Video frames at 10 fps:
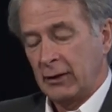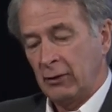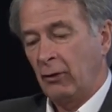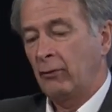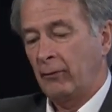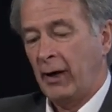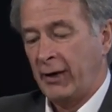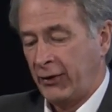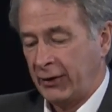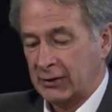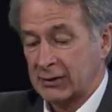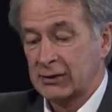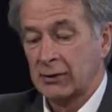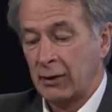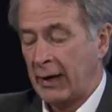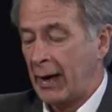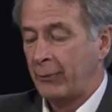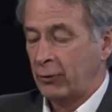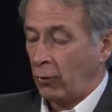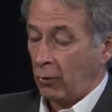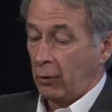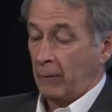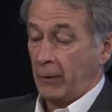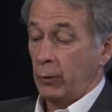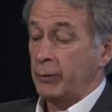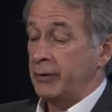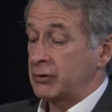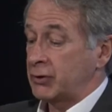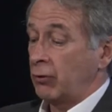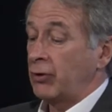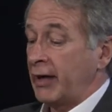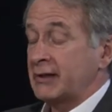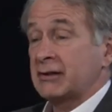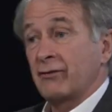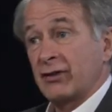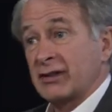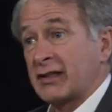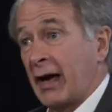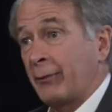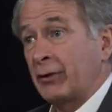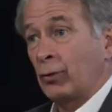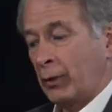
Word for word: you know, I think this is going to happen, or it would be so nice if this happened.